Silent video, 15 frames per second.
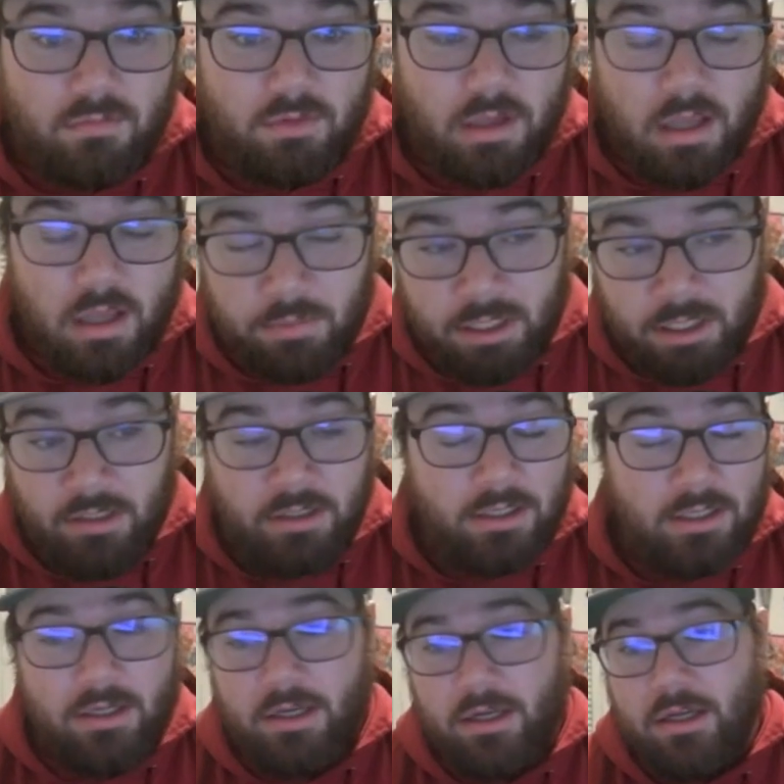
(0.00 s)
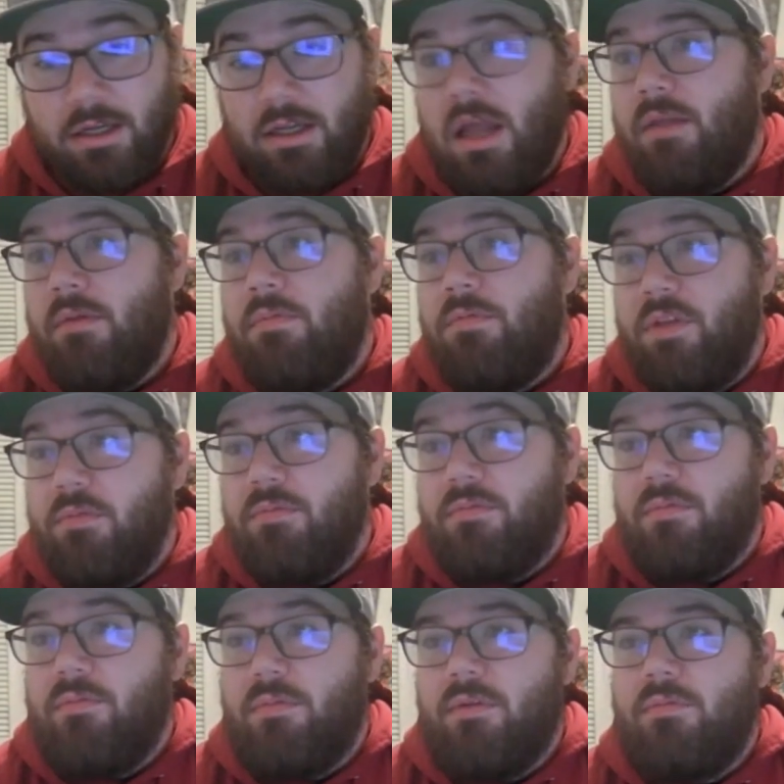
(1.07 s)
I mean,
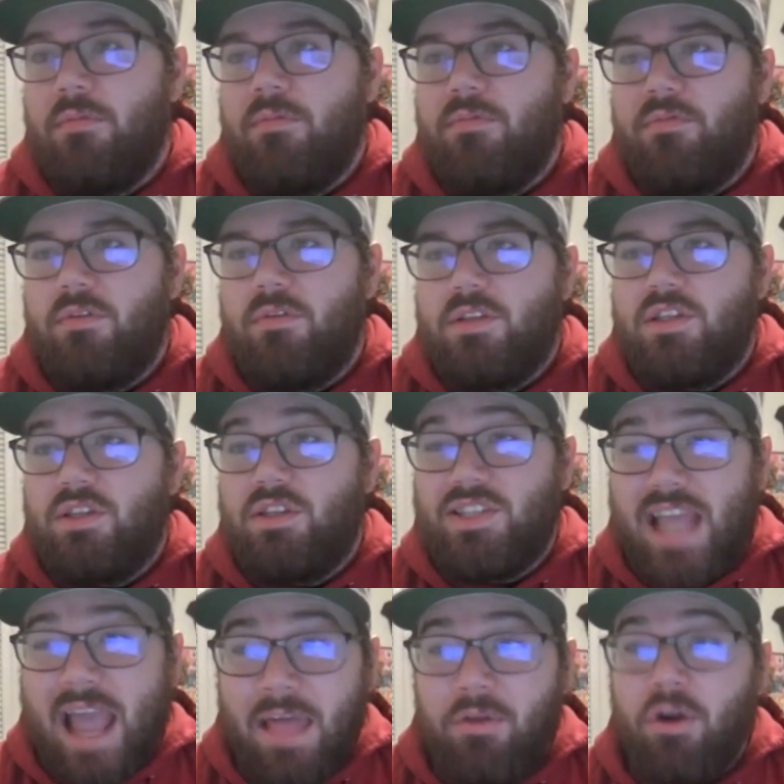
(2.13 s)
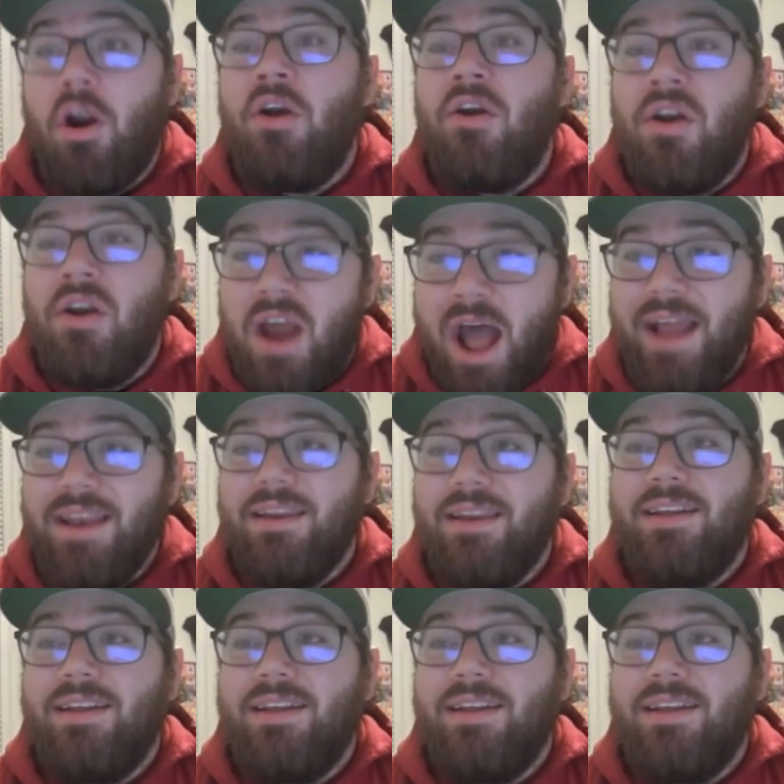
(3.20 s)
there are not